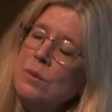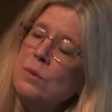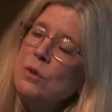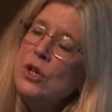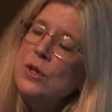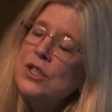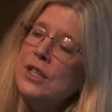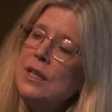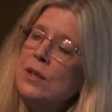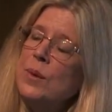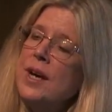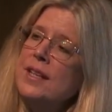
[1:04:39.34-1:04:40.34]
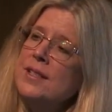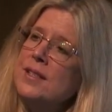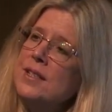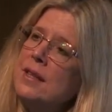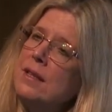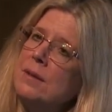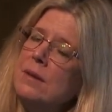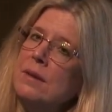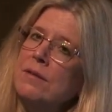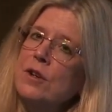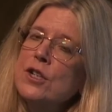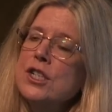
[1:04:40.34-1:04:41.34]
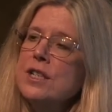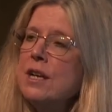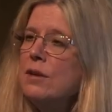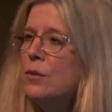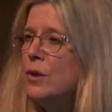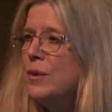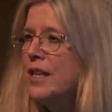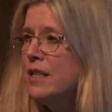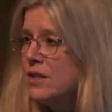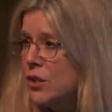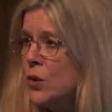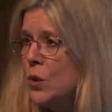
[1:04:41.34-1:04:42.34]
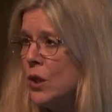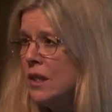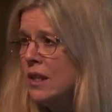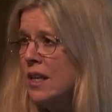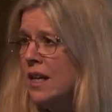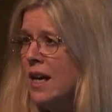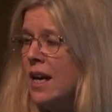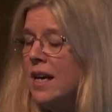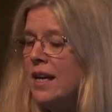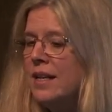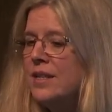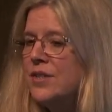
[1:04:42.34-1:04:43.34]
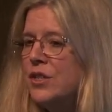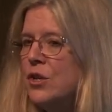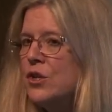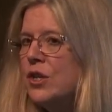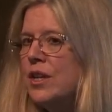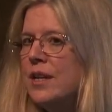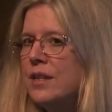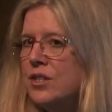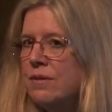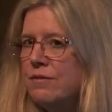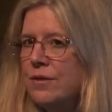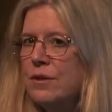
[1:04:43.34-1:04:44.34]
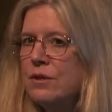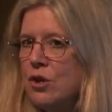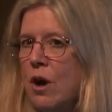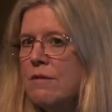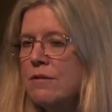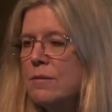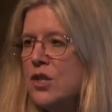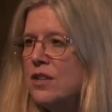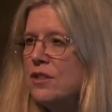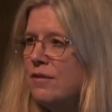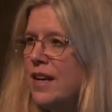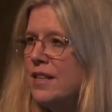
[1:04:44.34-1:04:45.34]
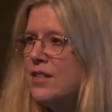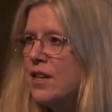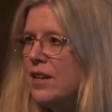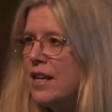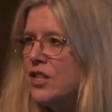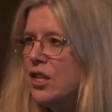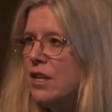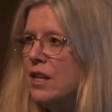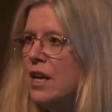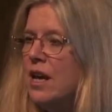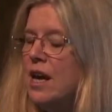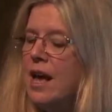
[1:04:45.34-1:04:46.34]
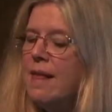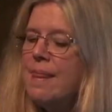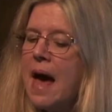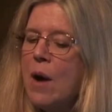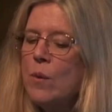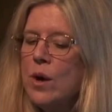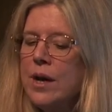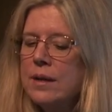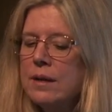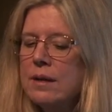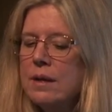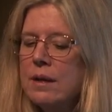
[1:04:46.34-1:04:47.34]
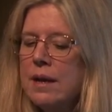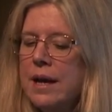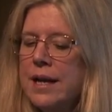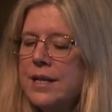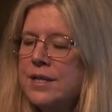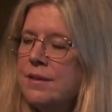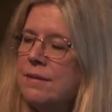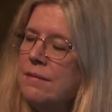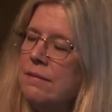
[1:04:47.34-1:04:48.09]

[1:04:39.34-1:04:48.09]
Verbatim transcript: usually the way this is done, the, the version that you would read in school is usually drawn from Chaturvedi's collection. And that one is,